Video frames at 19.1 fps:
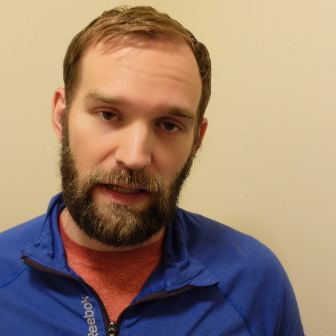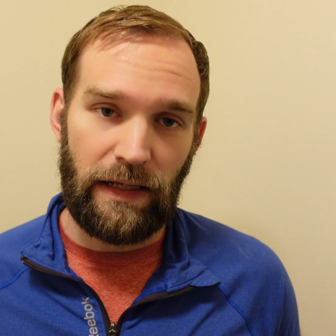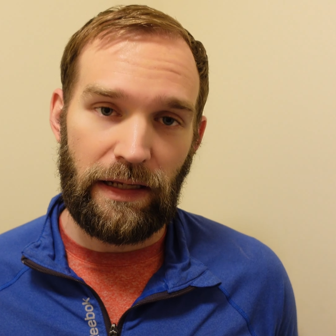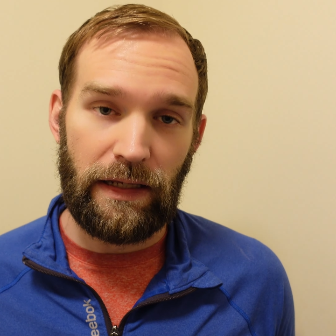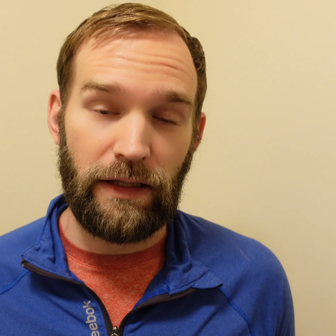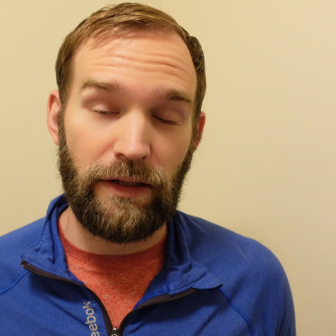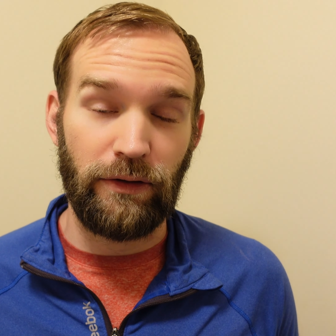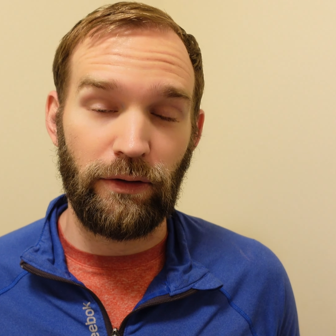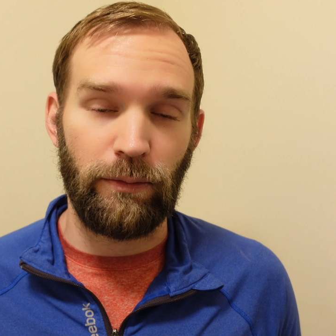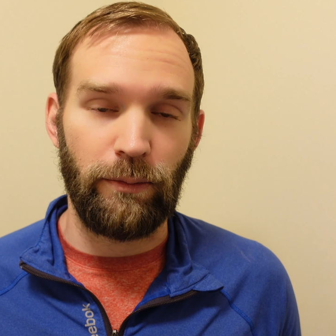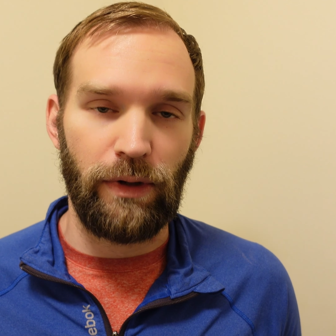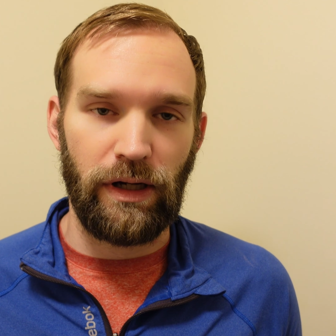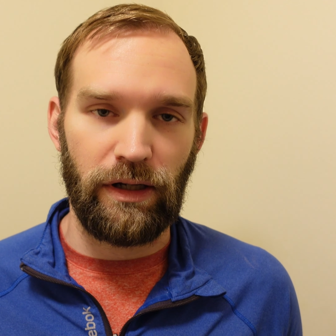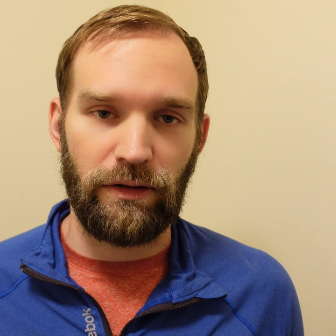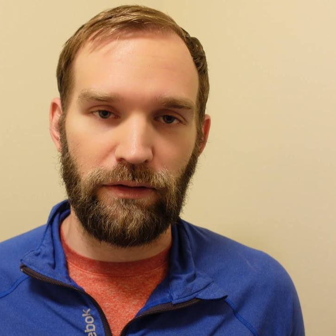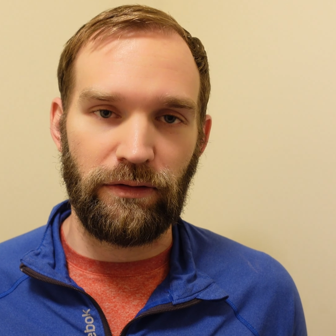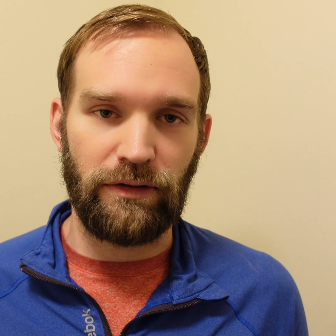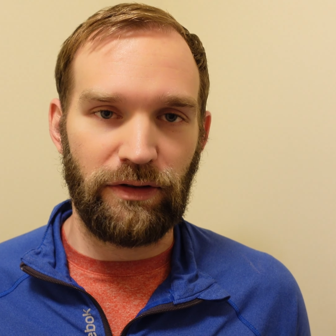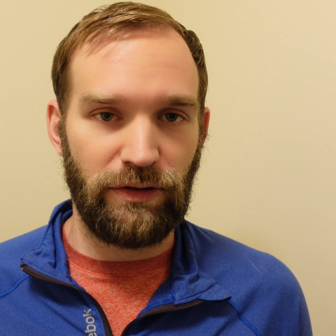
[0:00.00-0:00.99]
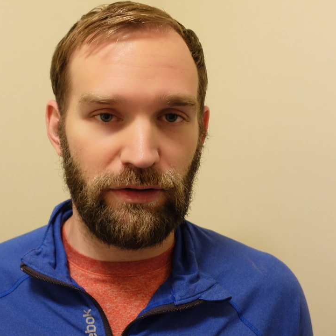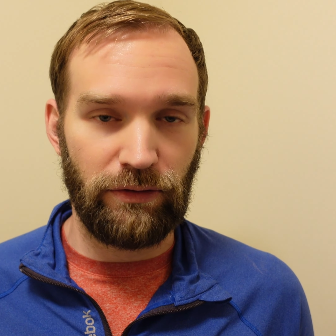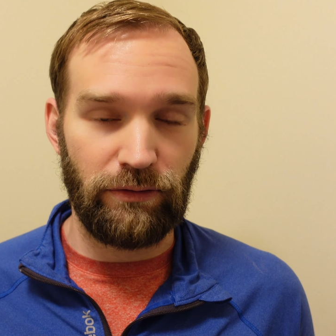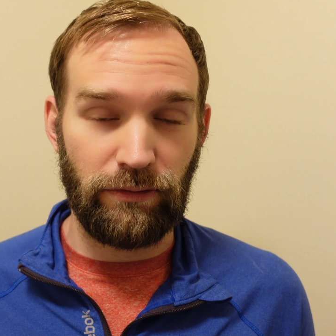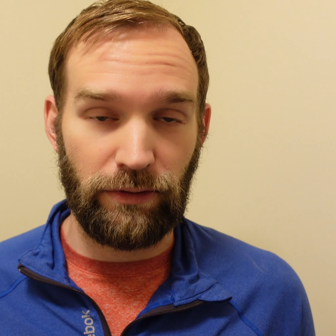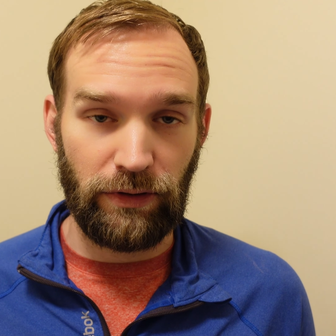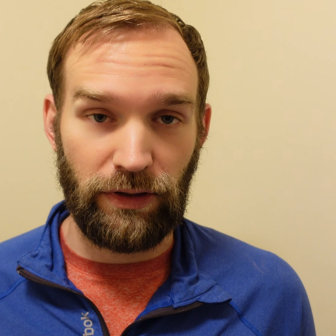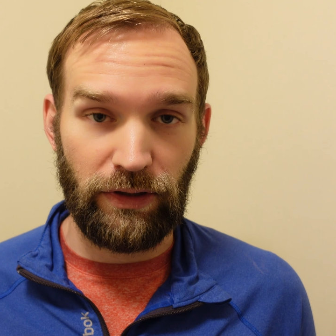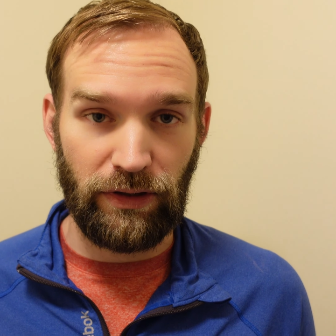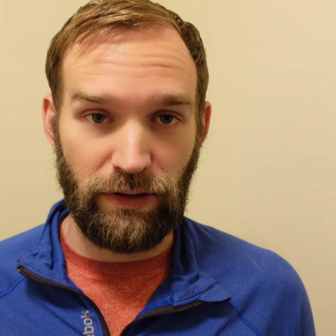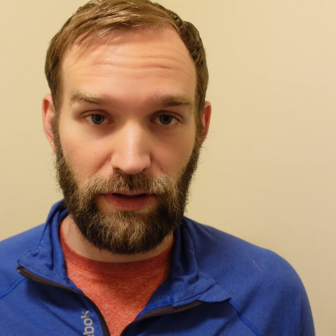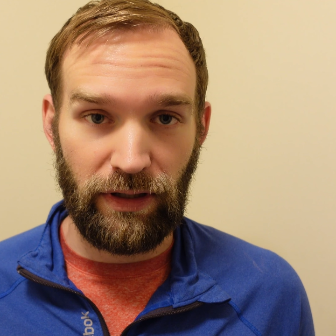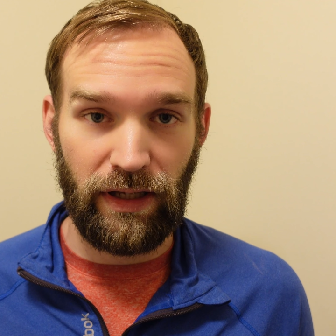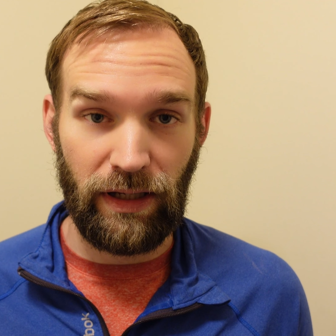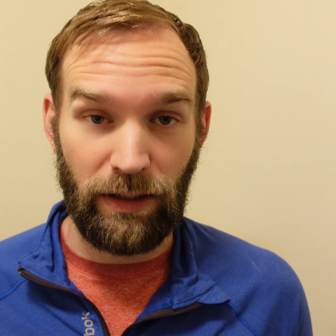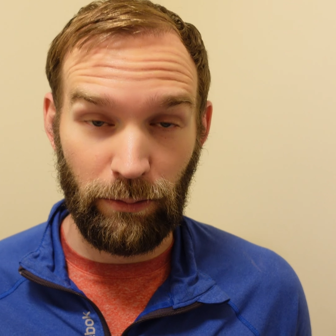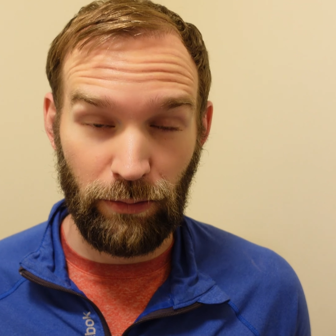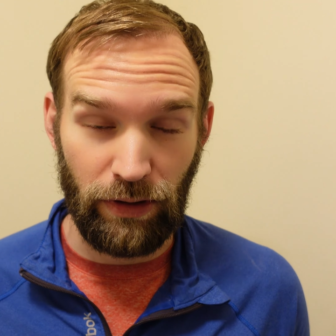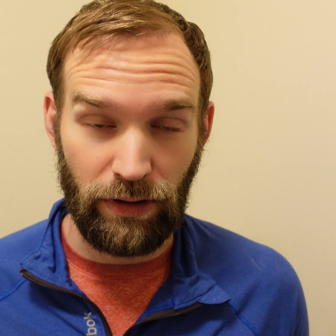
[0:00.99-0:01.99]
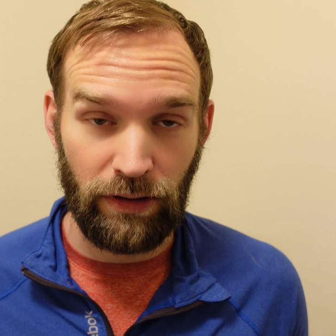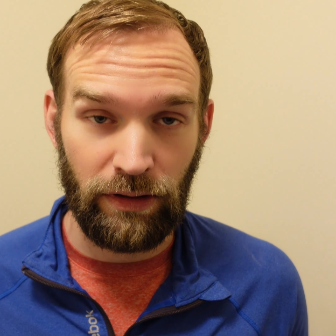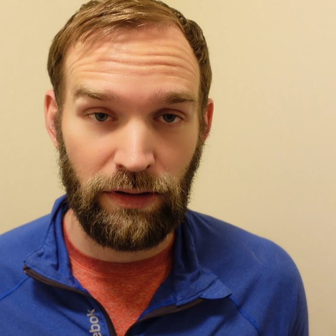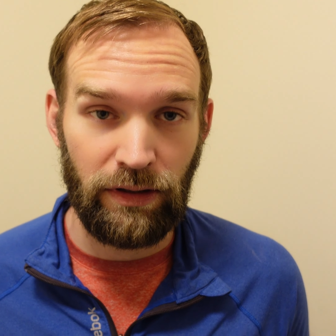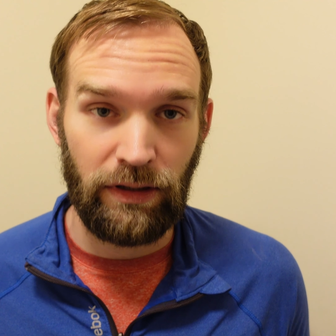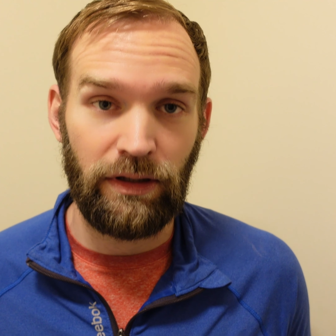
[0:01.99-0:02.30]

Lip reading: either model is still really good camera,